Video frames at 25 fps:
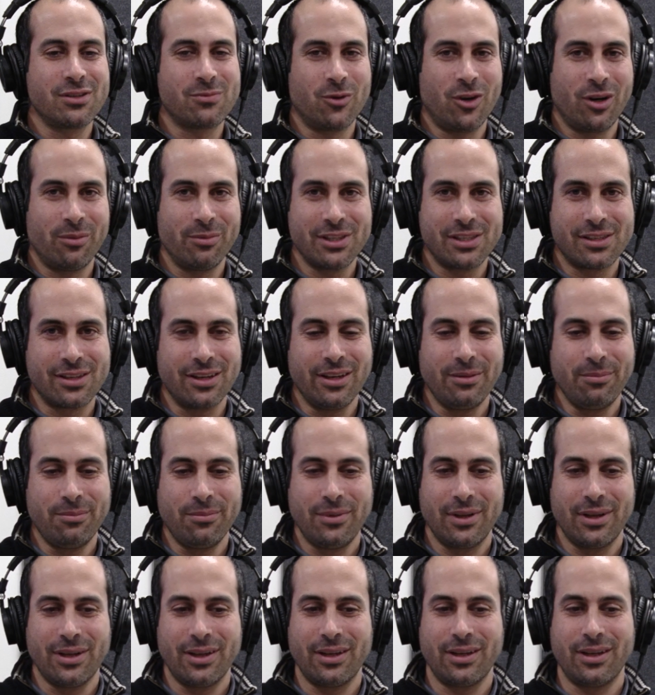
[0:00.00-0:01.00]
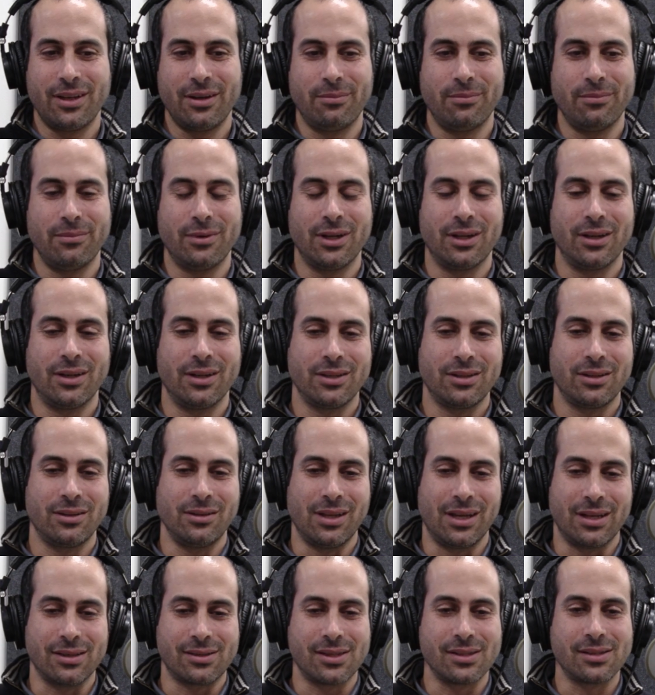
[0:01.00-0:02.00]
is Mohamed Selim, and I'm
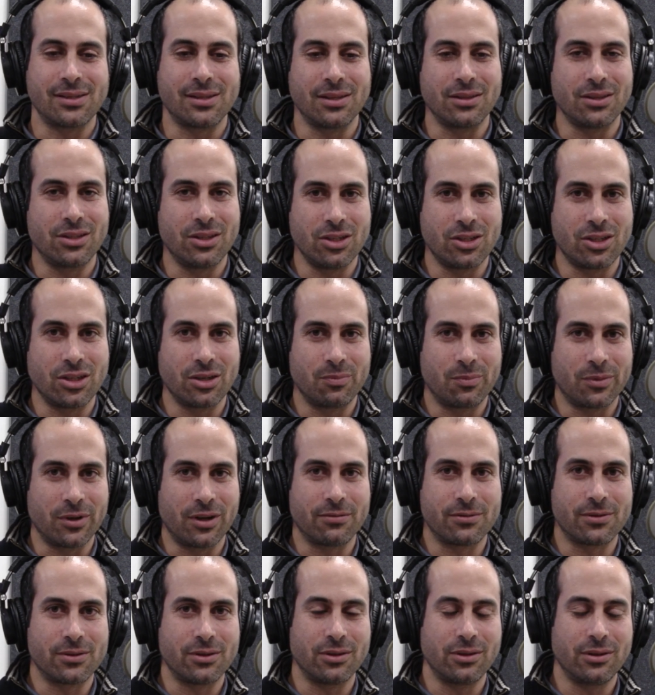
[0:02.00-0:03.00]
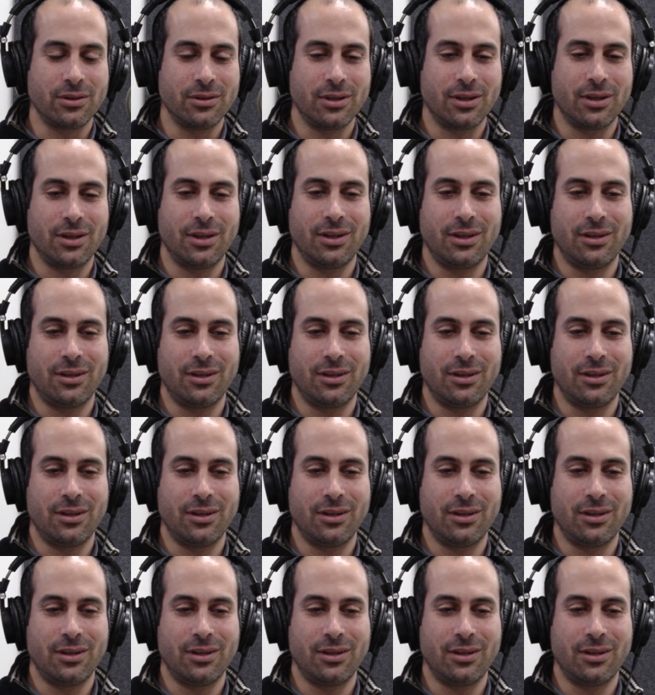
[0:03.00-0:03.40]
assistant teaching professor